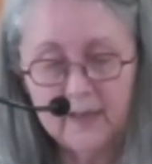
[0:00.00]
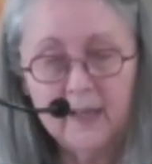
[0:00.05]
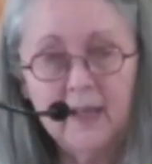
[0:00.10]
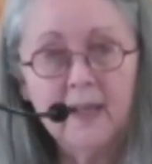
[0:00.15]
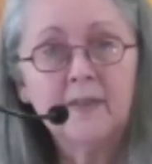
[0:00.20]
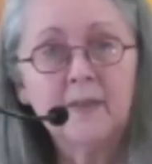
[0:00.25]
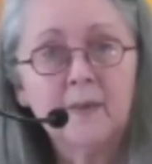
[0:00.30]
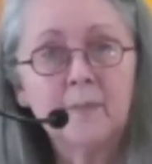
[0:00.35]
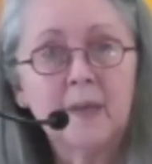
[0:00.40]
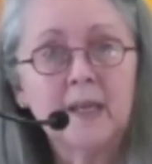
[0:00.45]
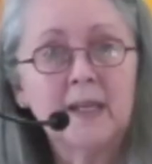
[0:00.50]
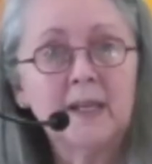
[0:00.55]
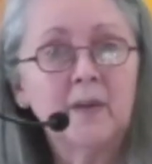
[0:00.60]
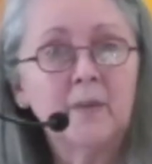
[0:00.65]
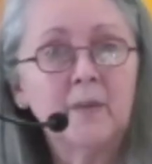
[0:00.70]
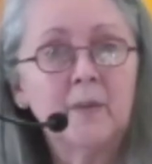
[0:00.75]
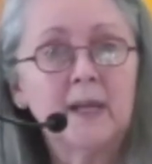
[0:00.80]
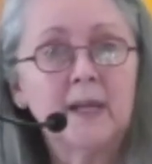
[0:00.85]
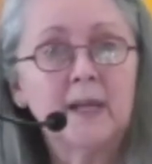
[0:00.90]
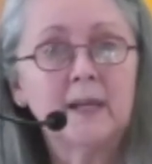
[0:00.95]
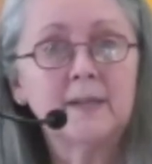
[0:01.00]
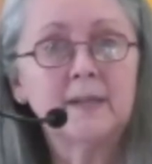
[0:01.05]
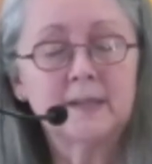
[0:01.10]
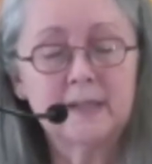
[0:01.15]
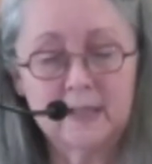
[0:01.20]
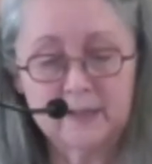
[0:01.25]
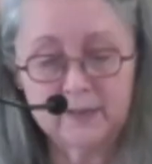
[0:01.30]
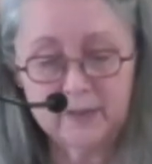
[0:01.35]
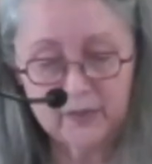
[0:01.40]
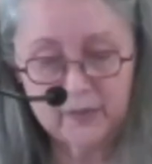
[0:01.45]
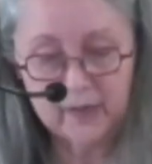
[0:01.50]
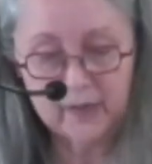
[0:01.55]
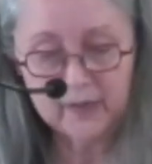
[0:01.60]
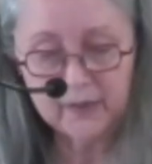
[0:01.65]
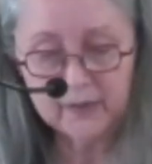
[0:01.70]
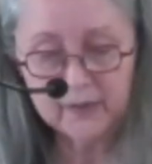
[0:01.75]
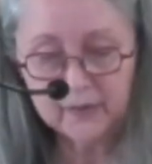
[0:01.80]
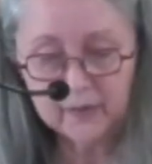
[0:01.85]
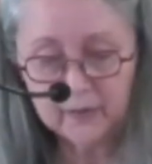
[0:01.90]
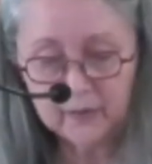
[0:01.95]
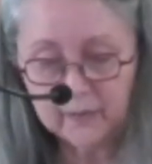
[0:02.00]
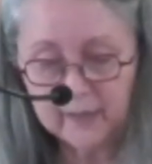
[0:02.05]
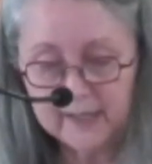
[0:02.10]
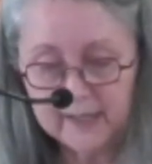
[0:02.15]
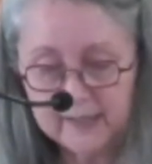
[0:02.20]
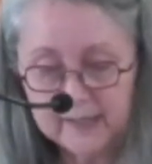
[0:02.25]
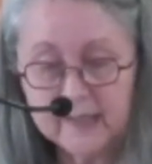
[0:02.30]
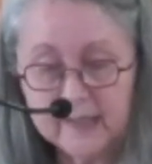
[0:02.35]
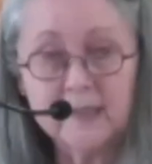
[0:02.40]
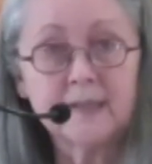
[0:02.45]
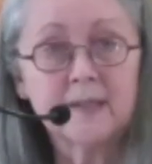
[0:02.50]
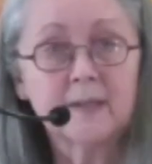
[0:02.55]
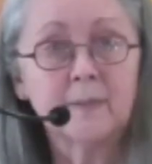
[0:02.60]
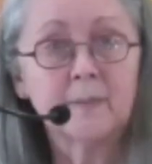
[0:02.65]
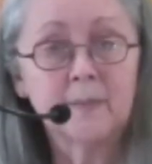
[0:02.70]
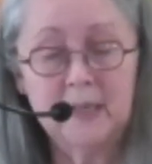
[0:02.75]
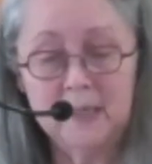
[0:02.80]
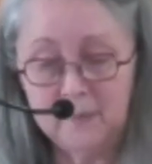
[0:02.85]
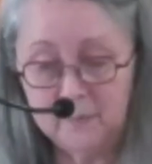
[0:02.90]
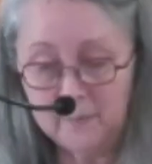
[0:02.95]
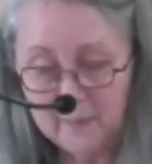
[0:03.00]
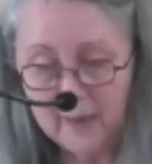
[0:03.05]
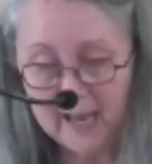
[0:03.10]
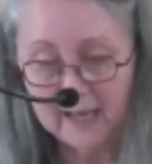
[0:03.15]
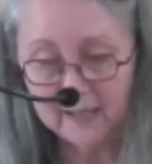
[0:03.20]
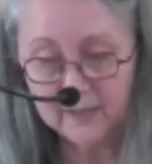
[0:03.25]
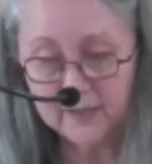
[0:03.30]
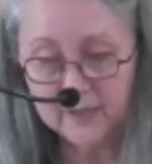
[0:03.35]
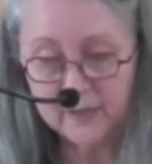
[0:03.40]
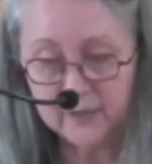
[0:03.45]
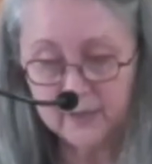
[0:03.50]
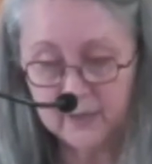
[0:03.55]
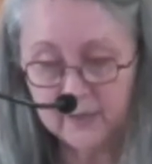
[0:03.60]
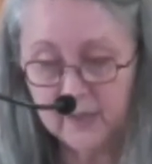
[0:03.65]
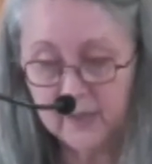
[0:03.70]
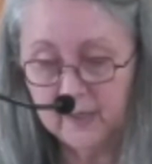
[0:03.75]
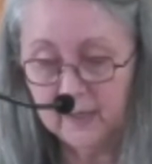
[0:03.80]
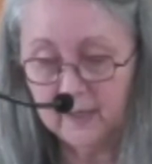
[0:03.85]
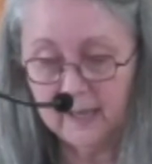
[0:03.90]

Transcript: in the many ways that structural racism impacts your